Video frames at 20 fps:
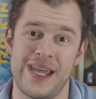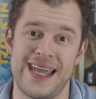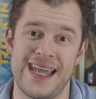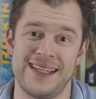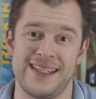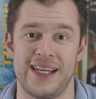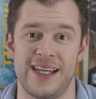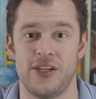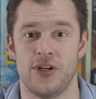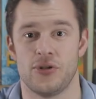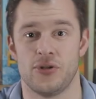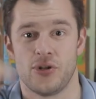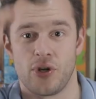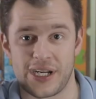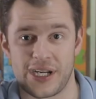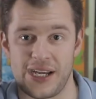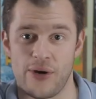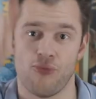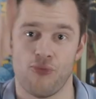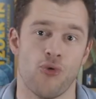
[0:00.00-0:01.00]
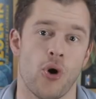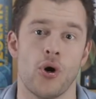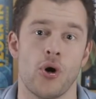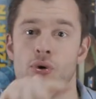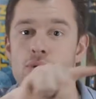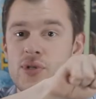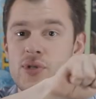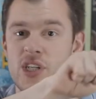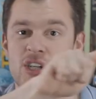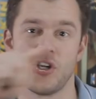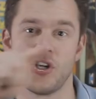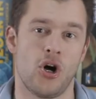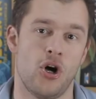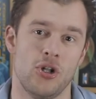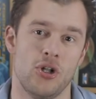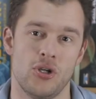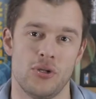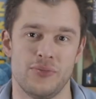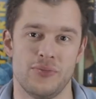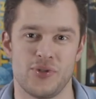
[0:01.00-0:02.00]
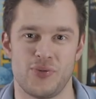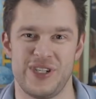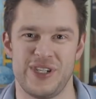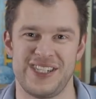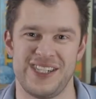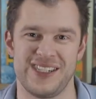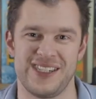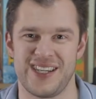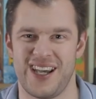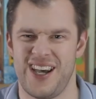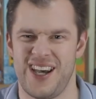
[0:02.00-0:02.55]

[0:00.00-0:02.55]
and you're looking at rows and columns, which is